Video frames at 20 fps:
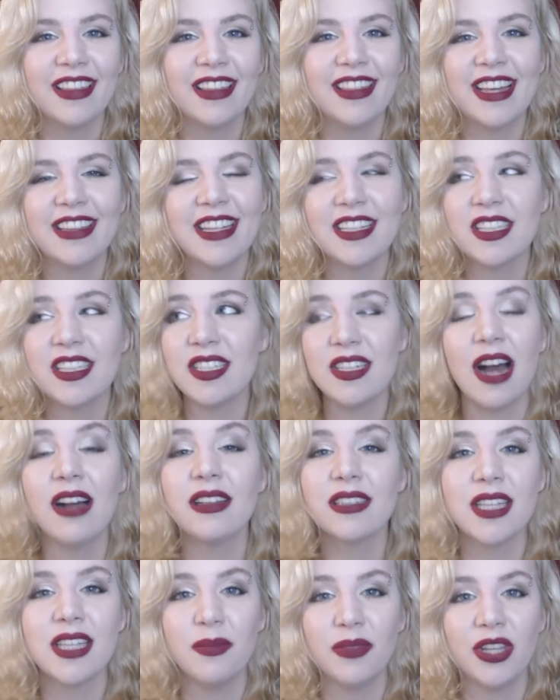That that's
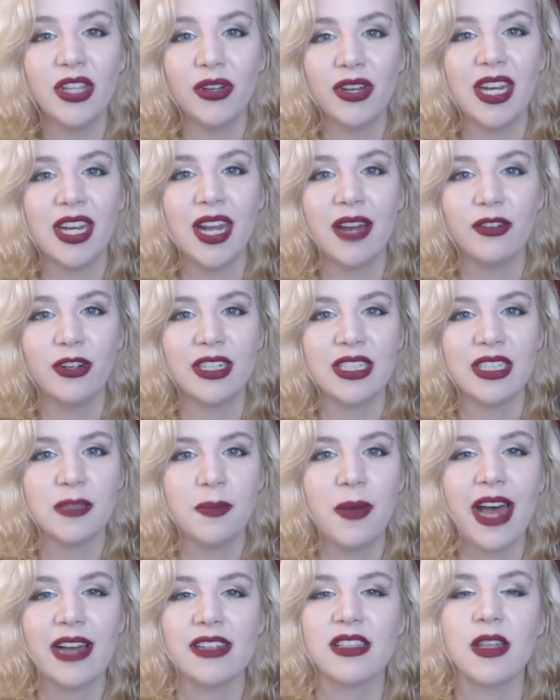not something you can ever
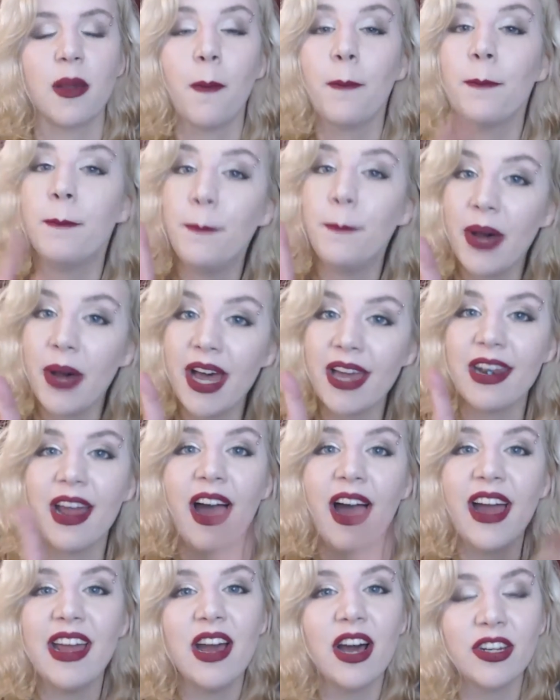expect. But
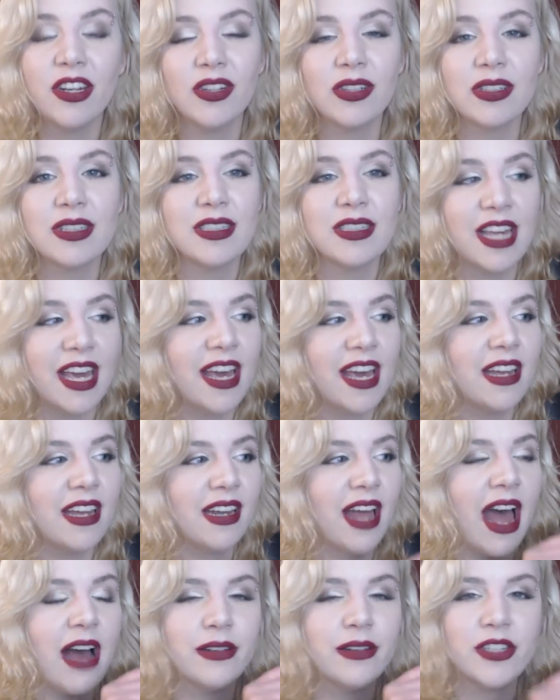I
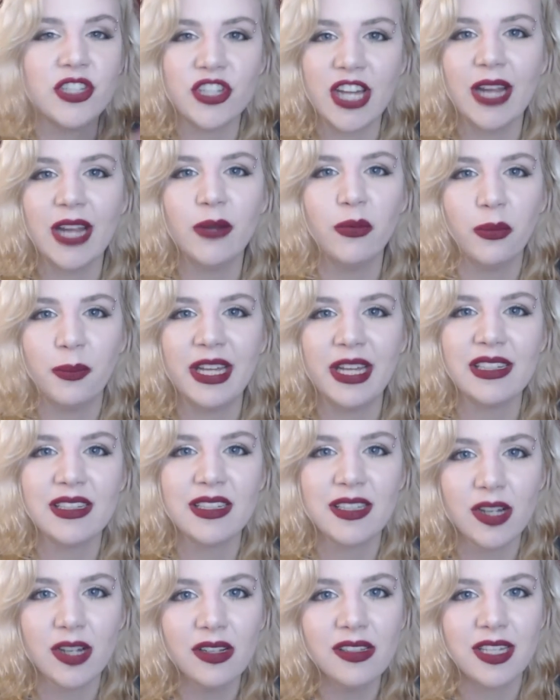understand how Jade would be
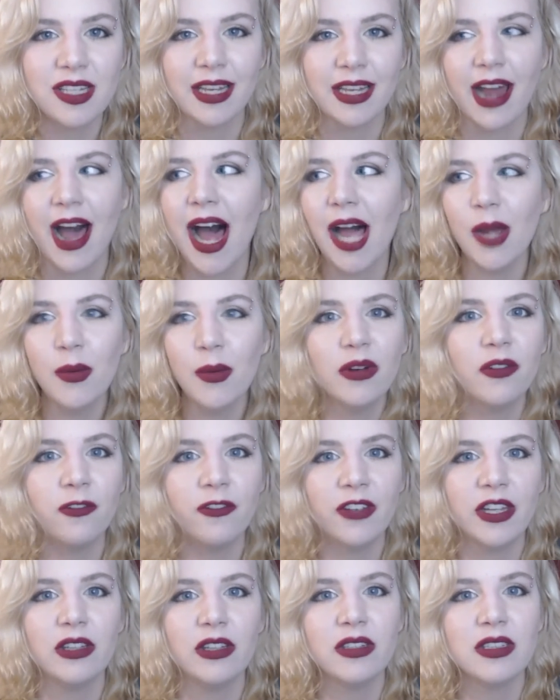insulted. I would
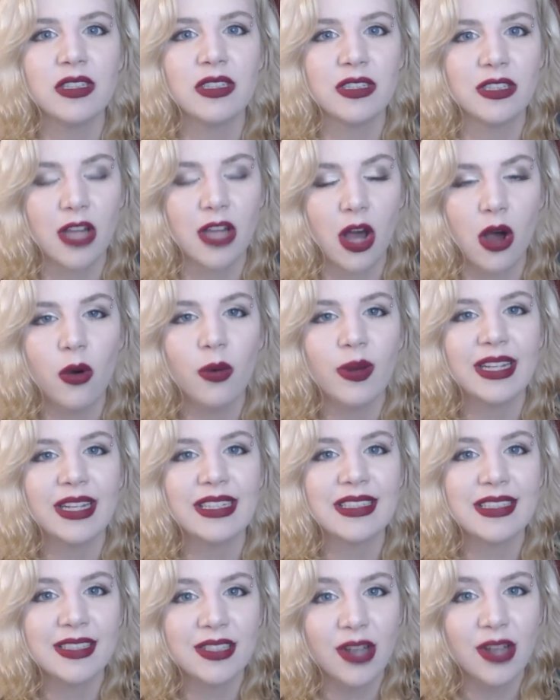feel so
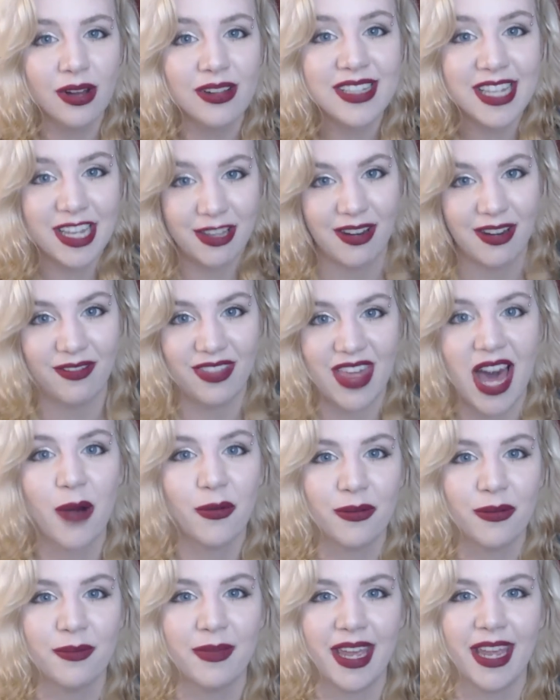insulted if
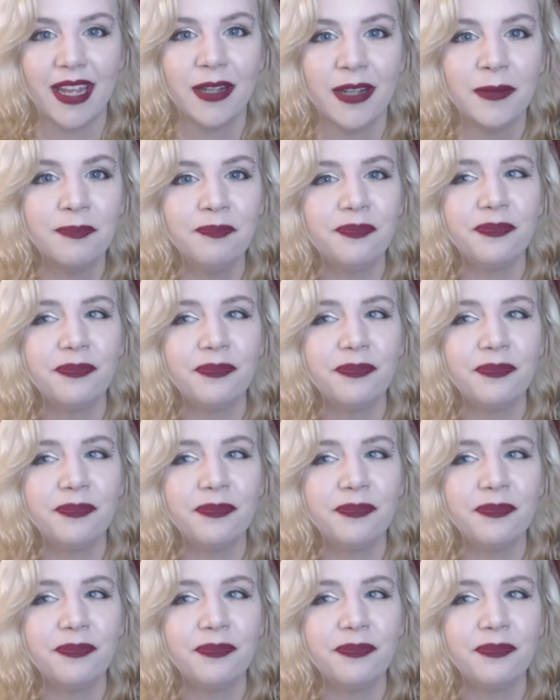that were me.